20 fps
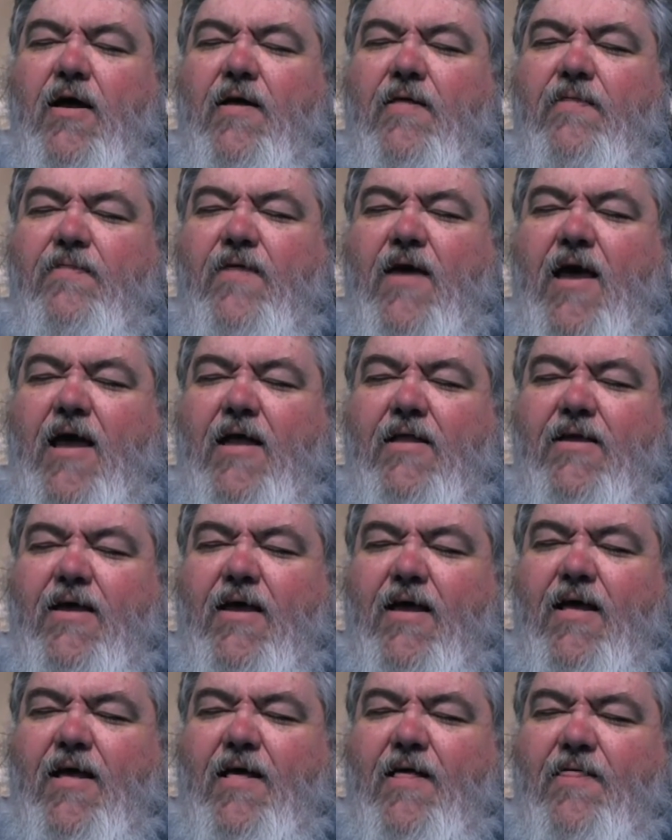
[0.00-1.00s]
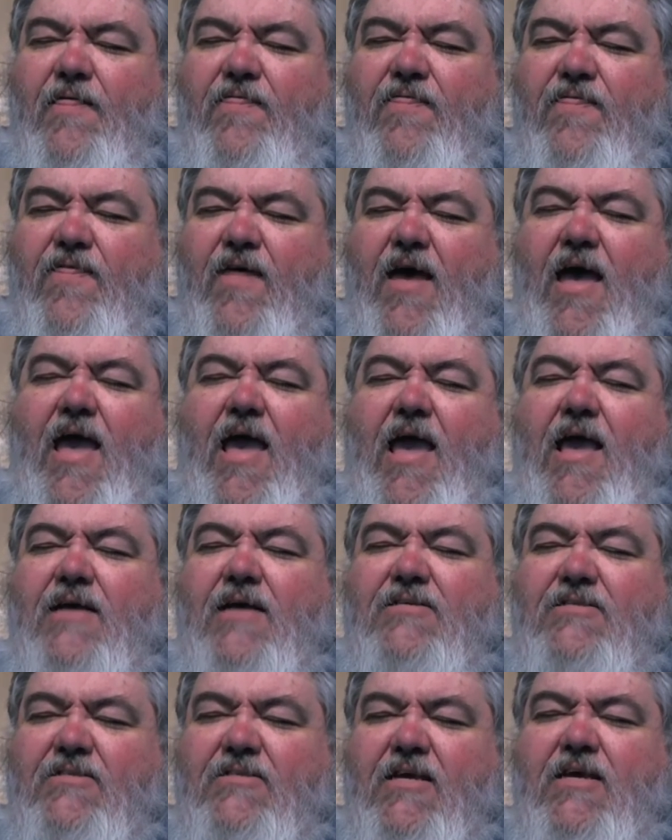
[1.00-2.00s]
that they
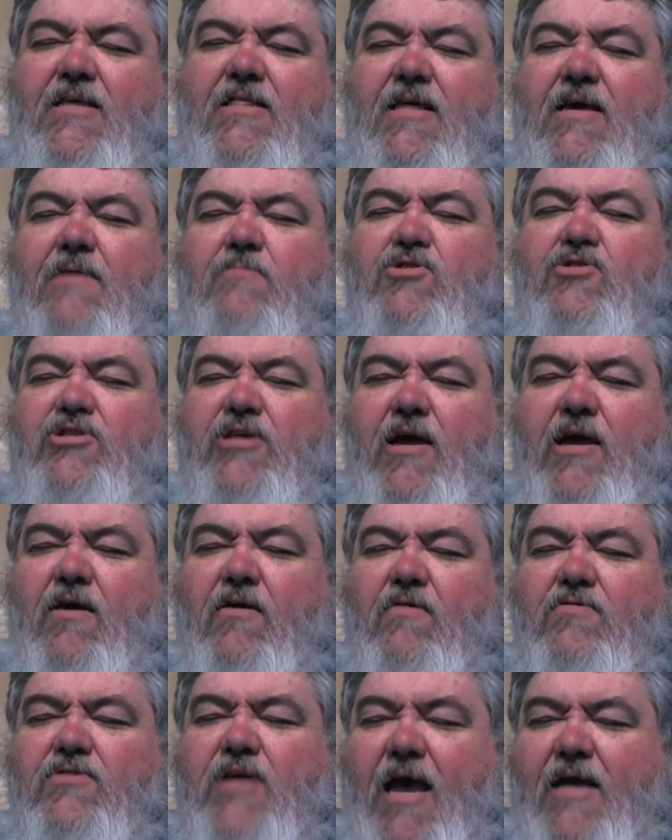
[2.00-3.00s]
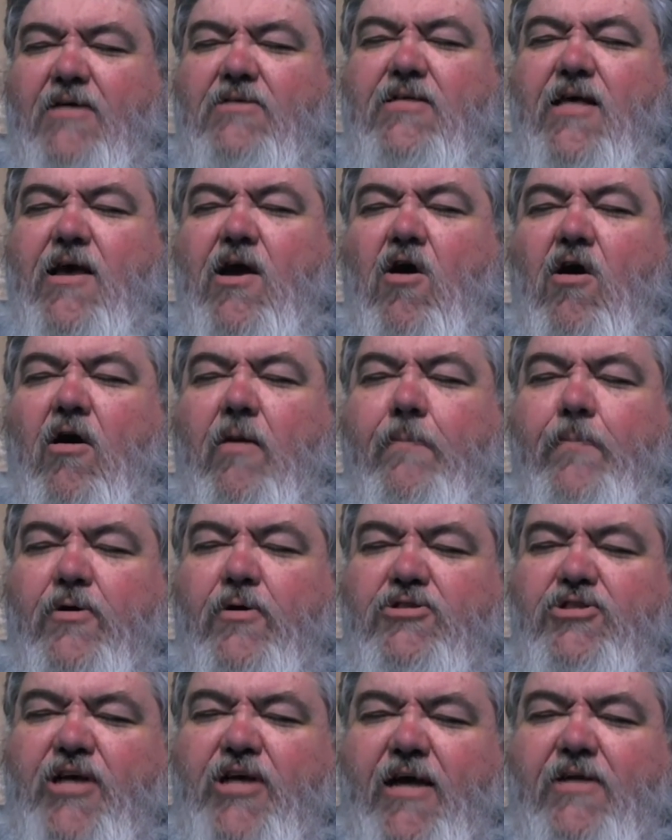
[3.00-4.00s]
see themselves as they are
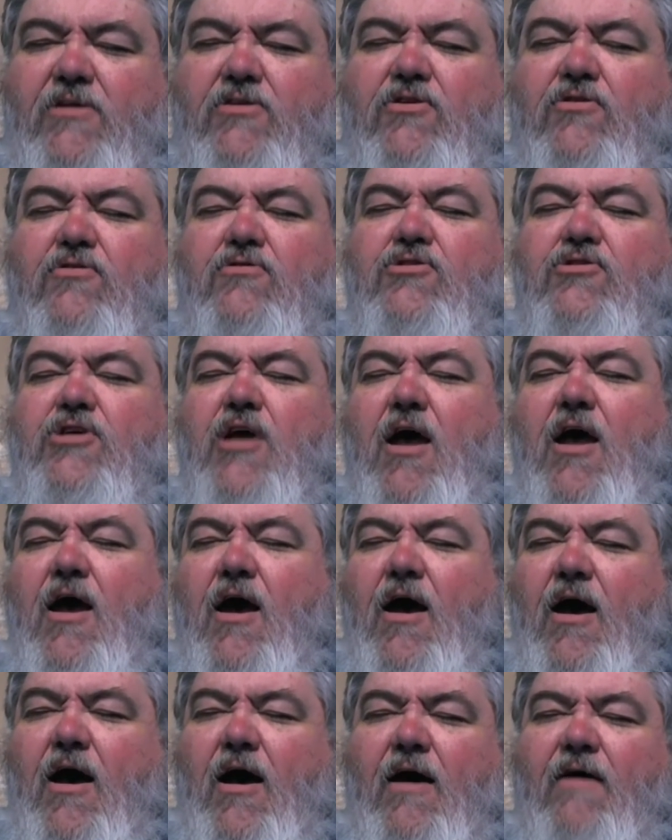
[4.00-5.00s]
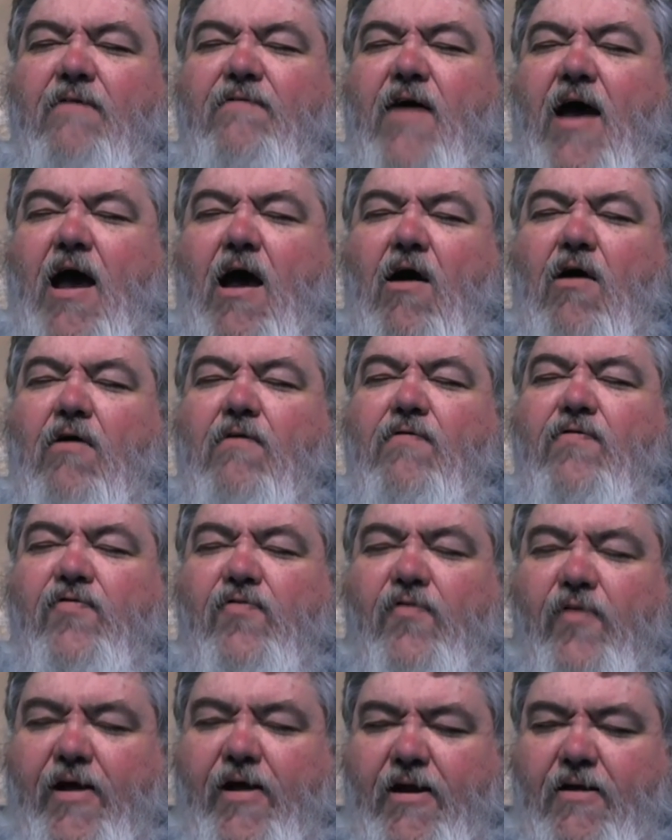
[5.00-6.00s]
protectors of our
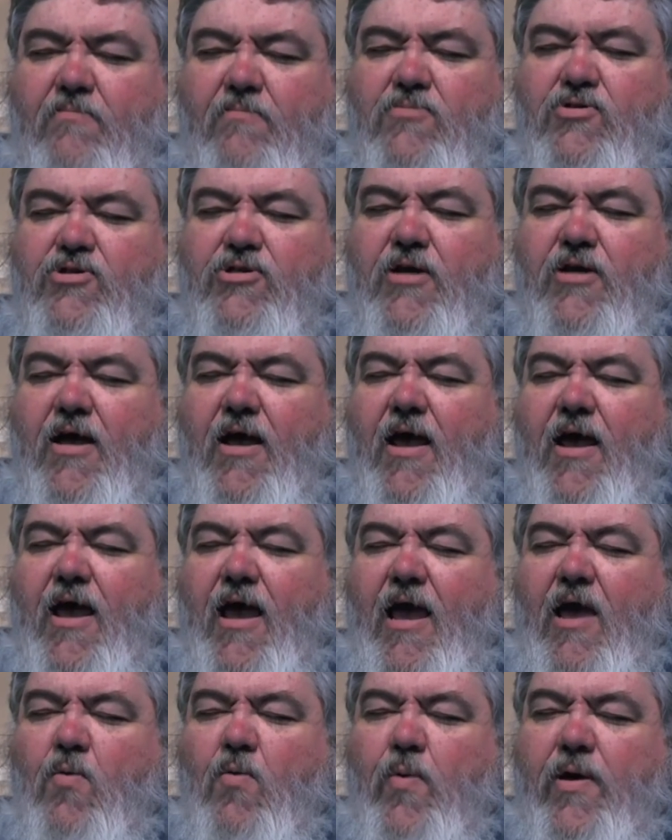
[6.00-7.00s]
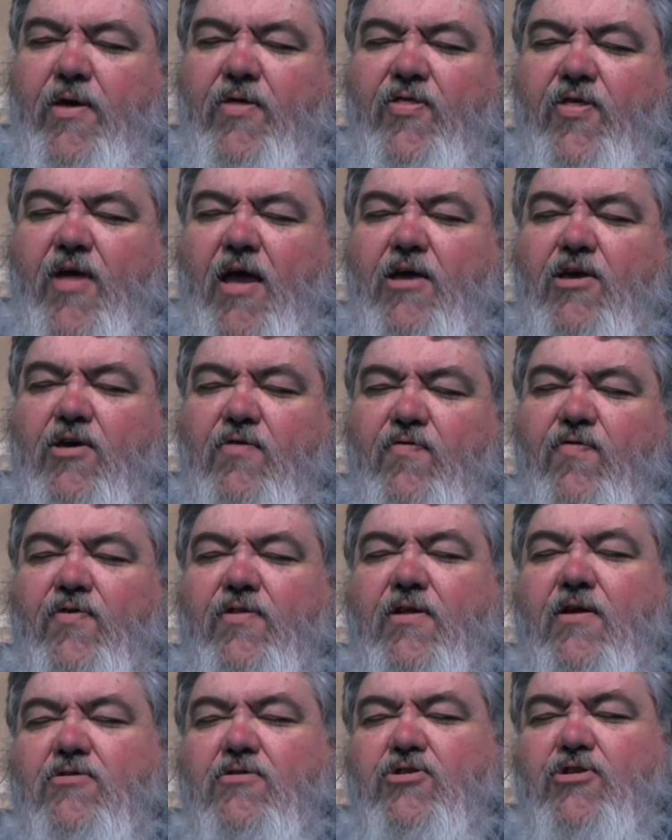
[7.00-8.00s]
freedoms. And we thank you for
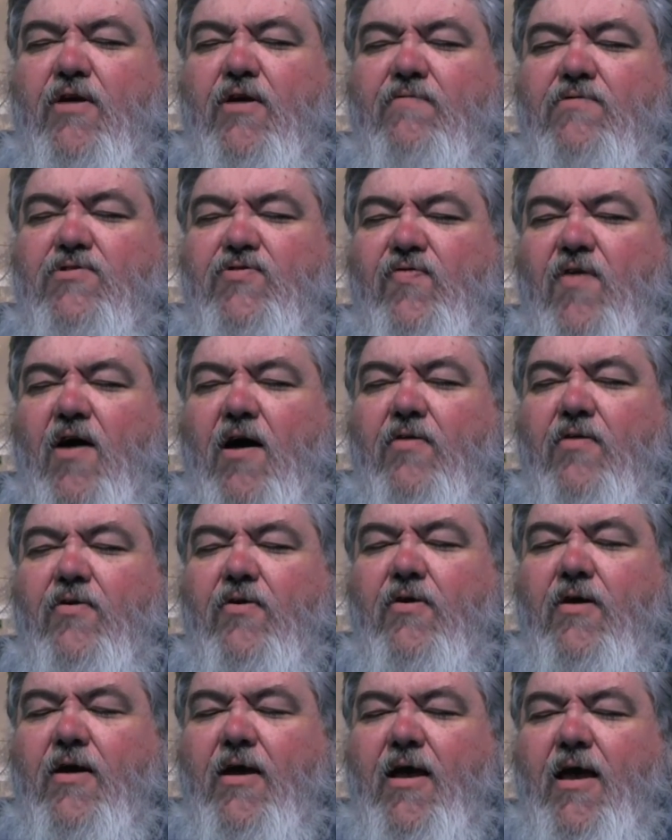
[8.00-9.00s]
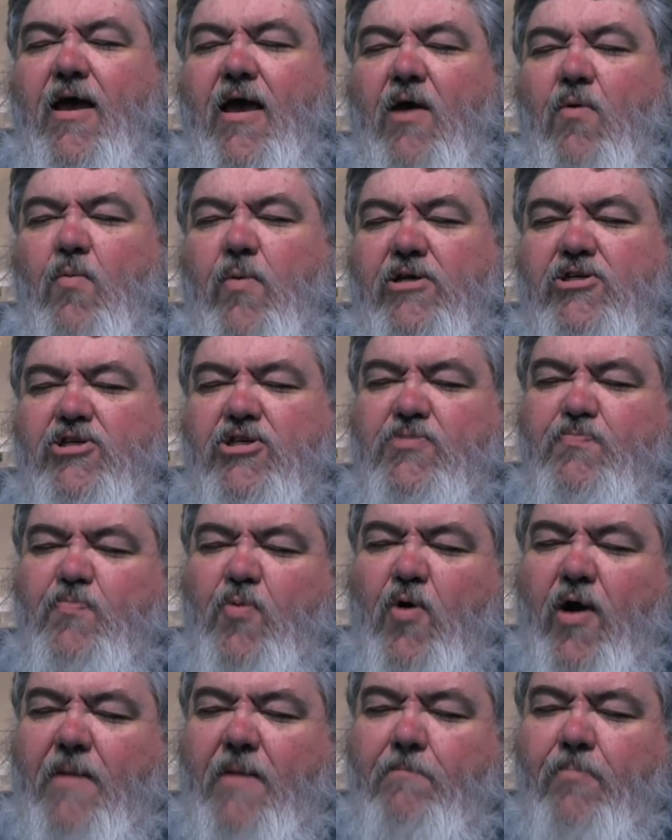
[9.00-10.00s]
their service, Father. And we just
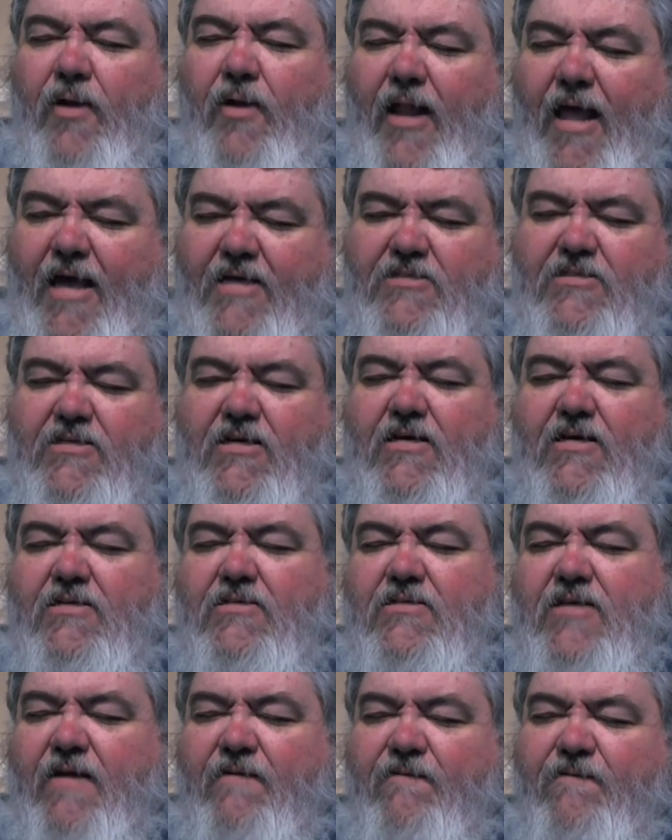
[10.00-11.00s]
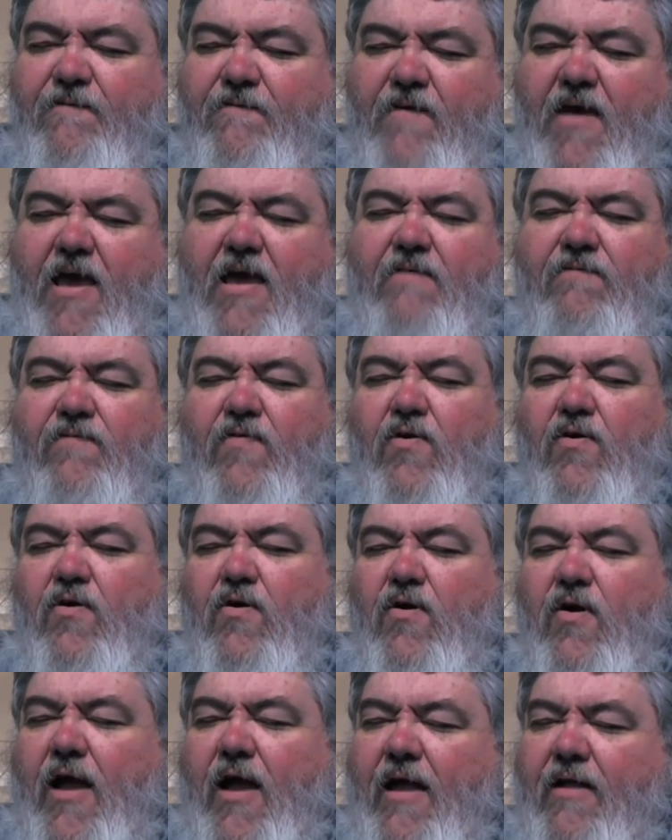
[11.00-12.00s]
pray blessings and
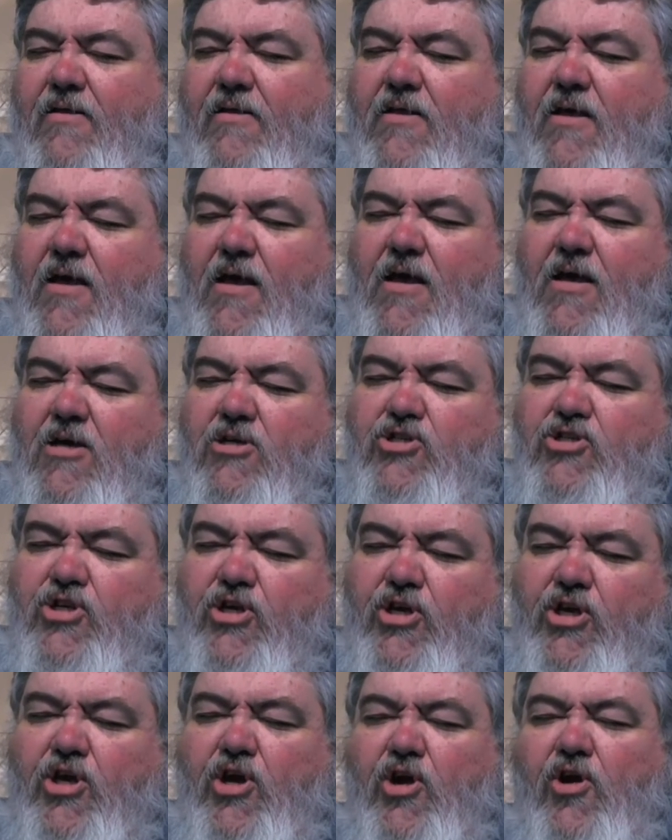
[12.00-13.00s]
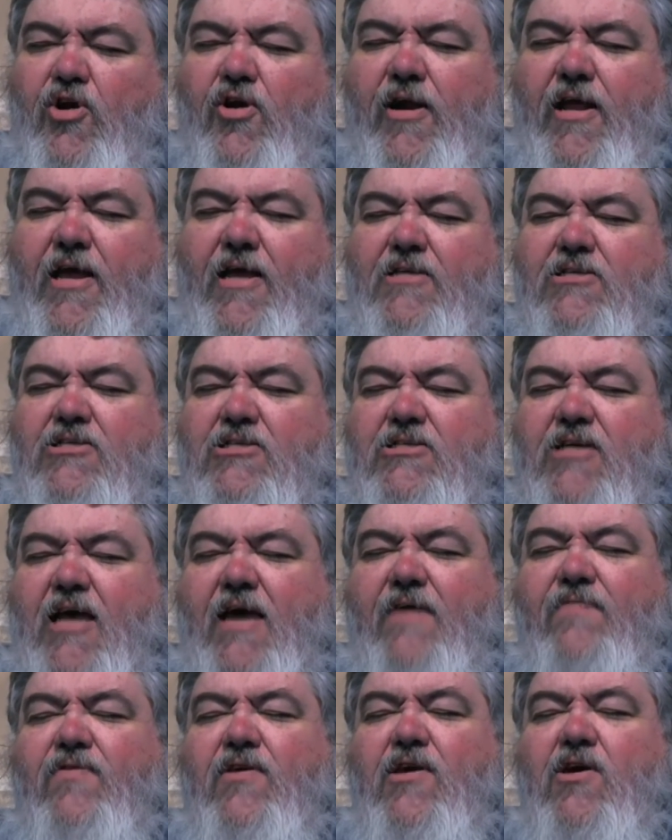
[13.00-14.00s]
favor and security and
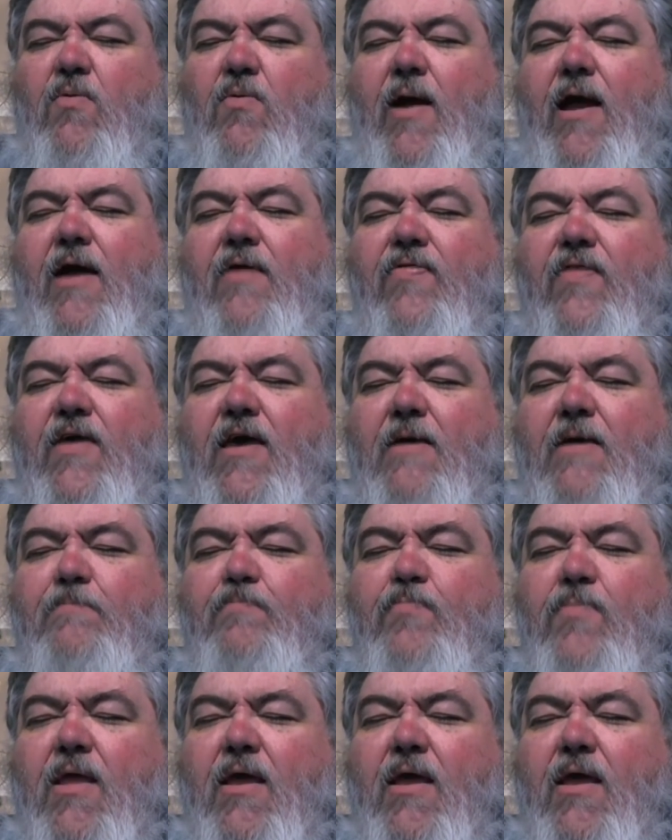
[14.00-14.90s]
safety around them